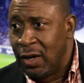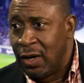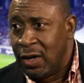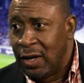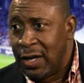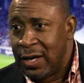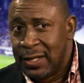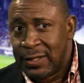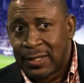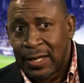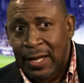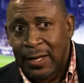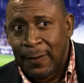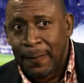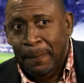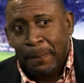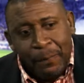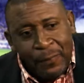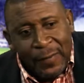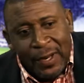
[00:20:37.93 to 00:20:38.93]
You understand?
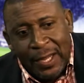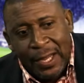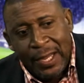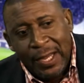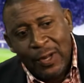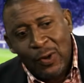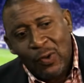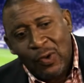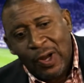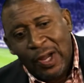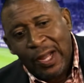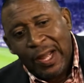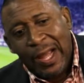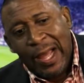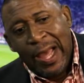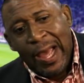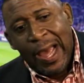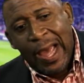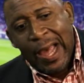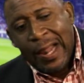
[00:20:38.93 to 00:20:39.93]
You know,
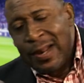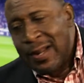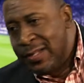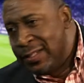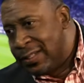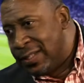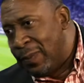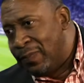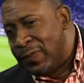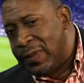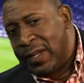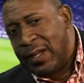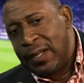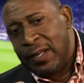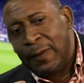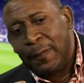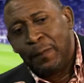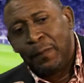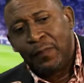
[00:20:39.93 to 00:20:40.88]
I learned something